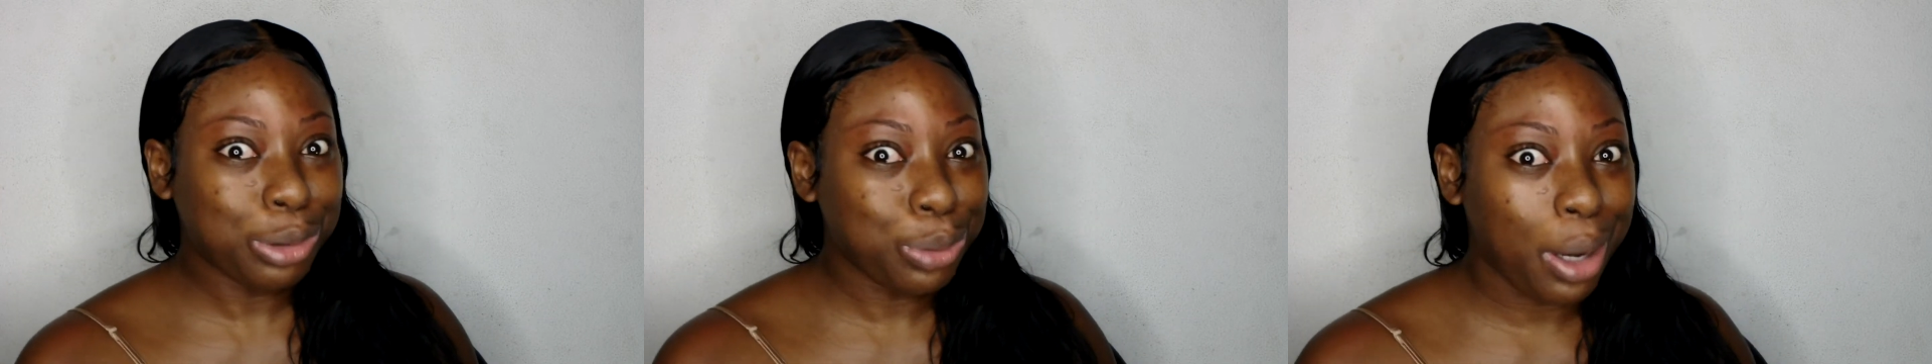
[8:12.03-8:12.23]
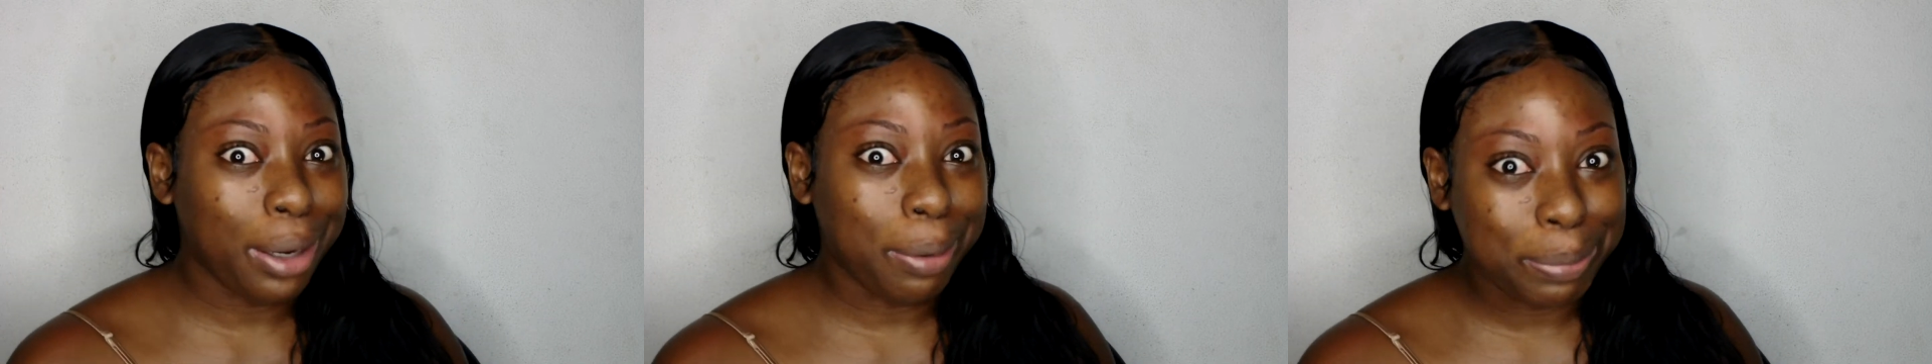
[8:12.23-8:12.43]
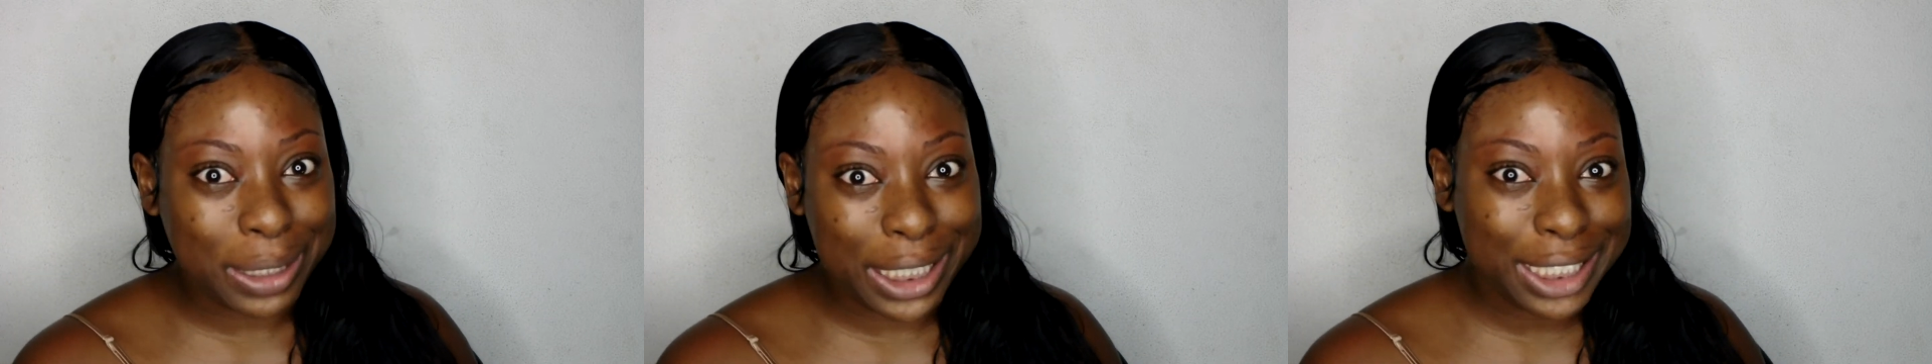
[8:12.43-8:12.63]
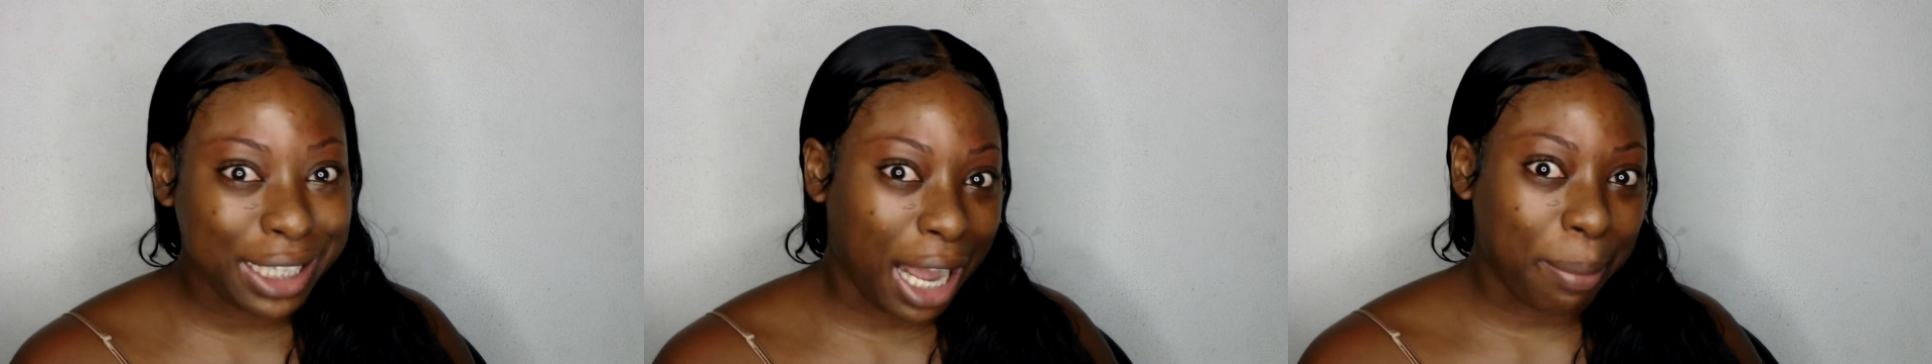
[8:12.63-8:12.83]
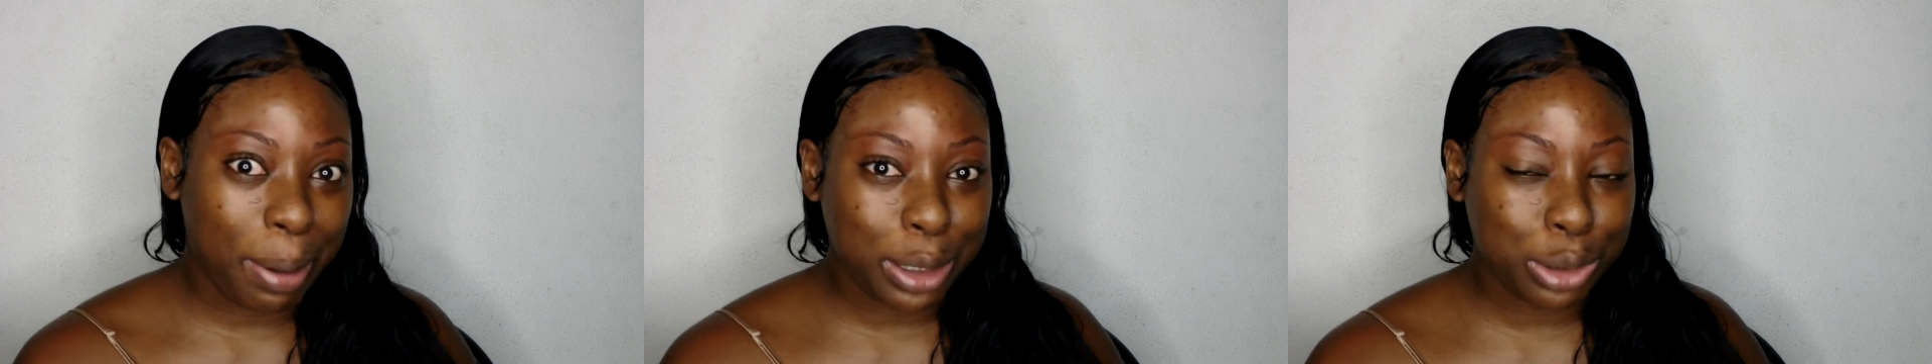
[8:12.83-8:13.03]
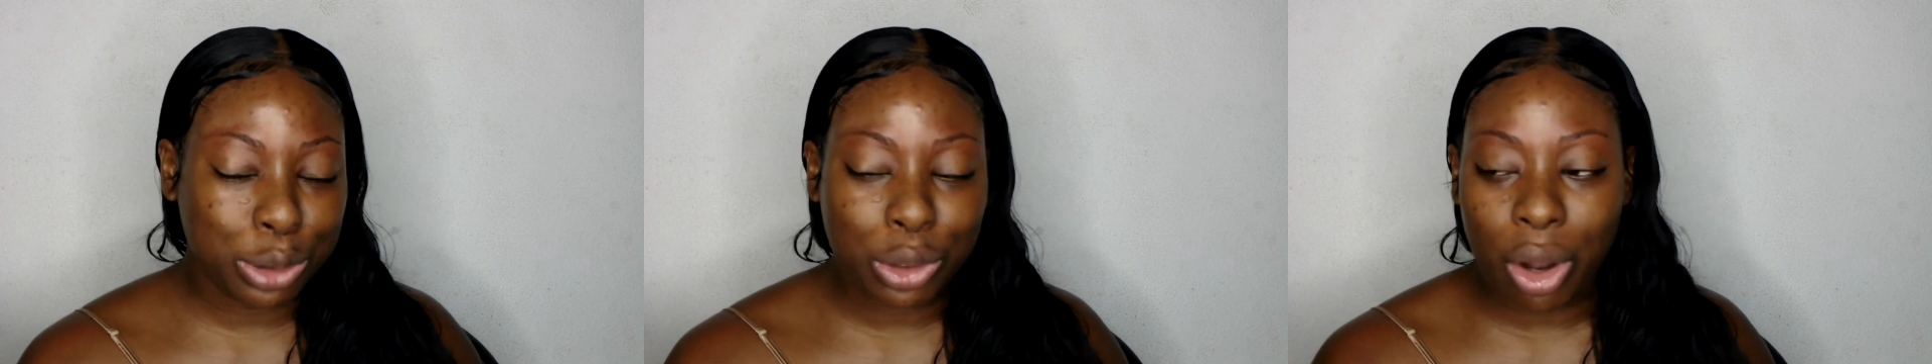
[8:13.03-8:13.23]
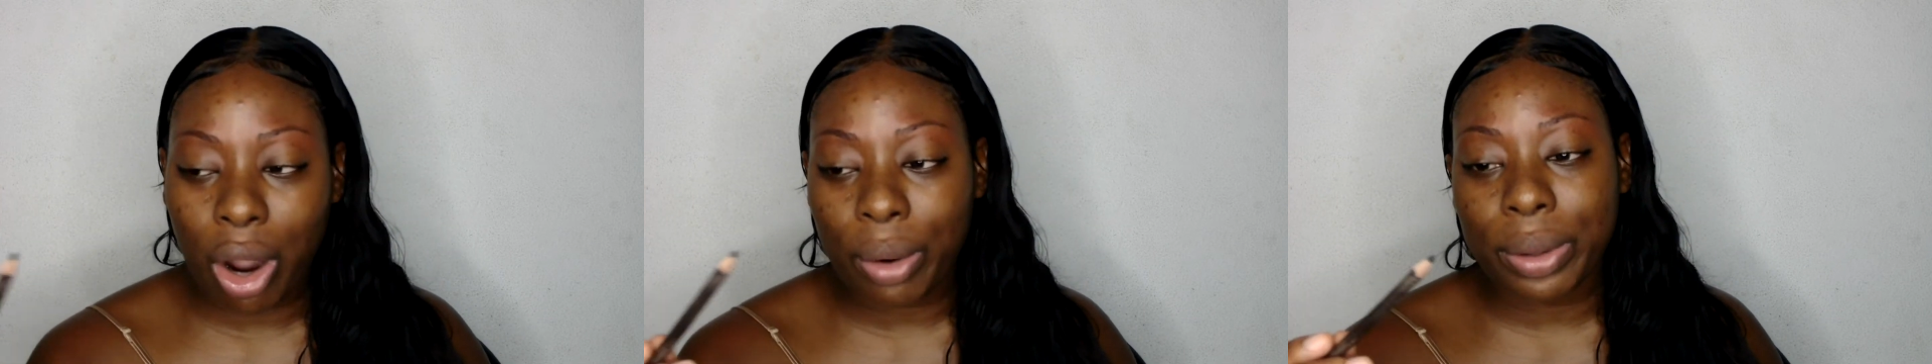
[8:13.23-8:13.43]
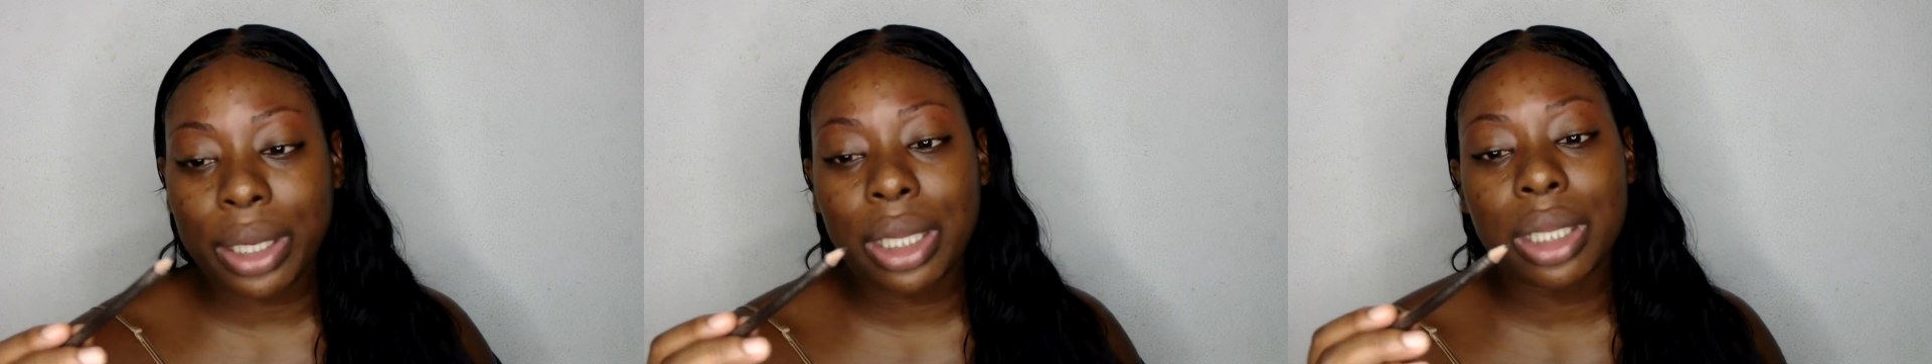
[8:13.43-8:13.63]
do an updated eyebrow
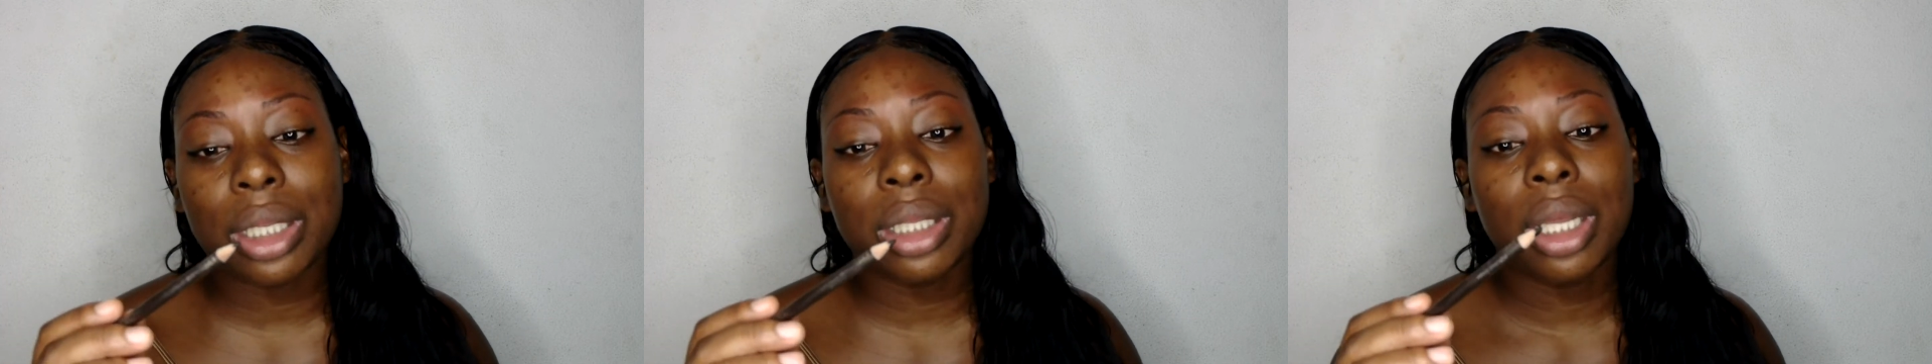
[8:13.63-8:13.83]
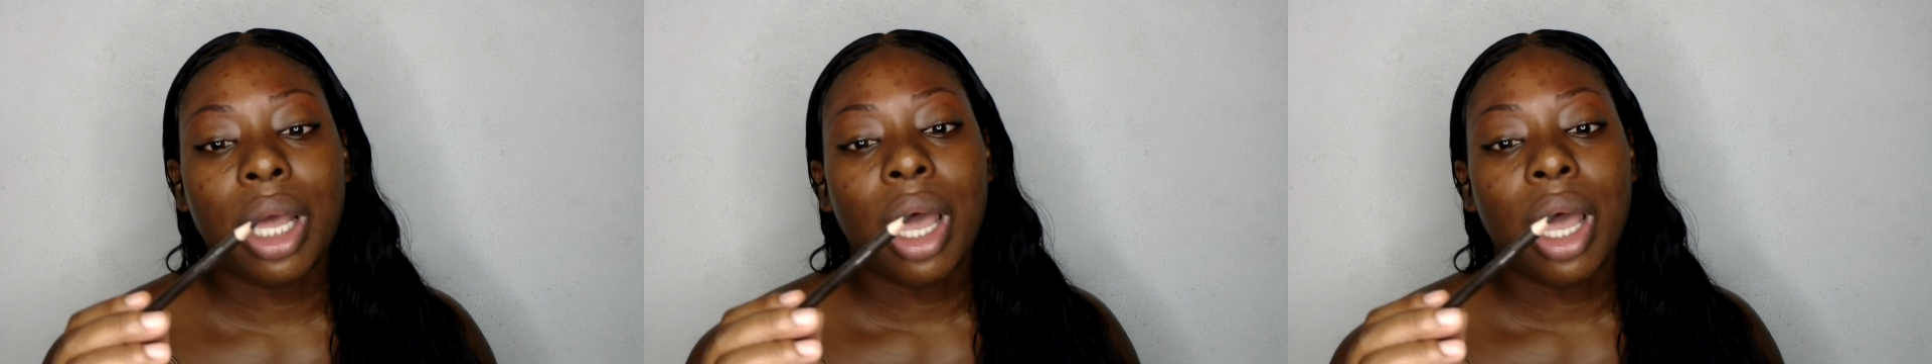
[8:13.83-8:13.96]
tutorial.